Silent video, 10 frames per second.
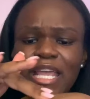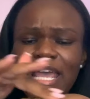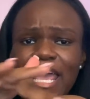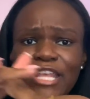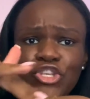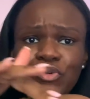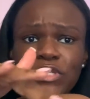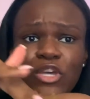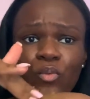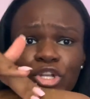and
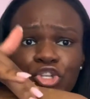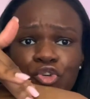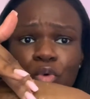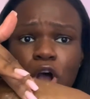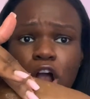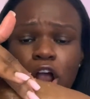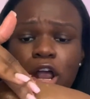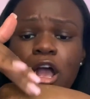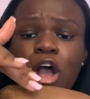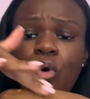use it when you
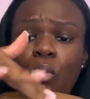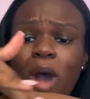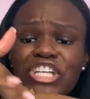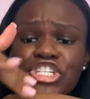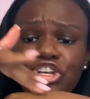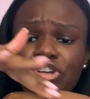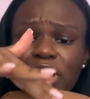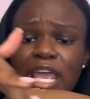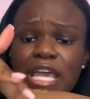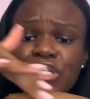are washing your
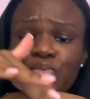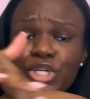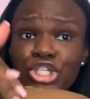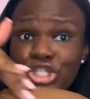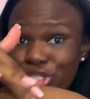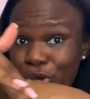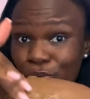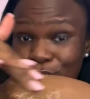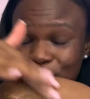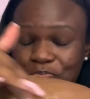hands with
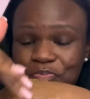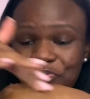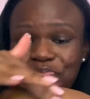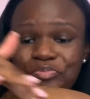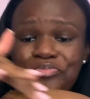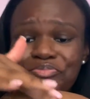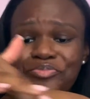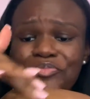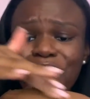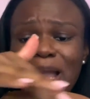soap.
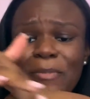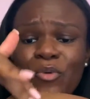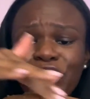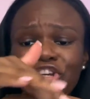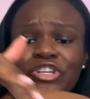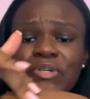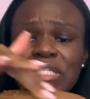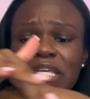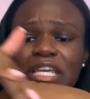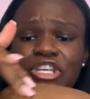But when you're
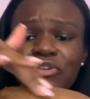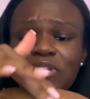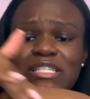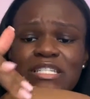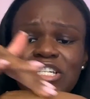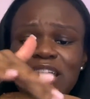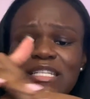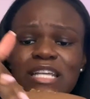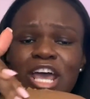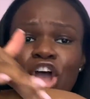using it, you'll
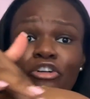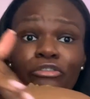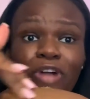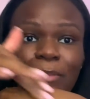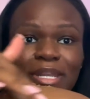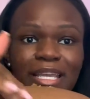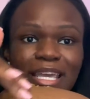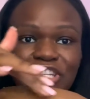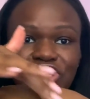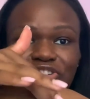just rub it
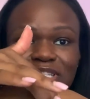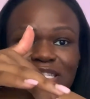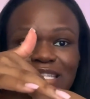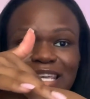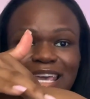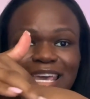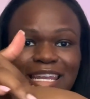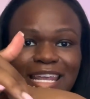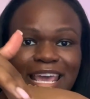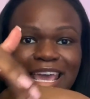against your
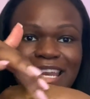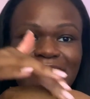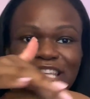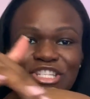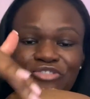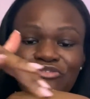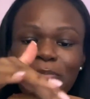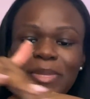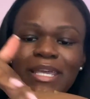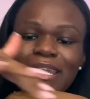skin, and as you're
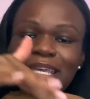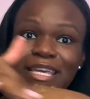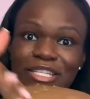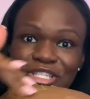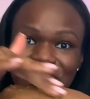rubbing it against your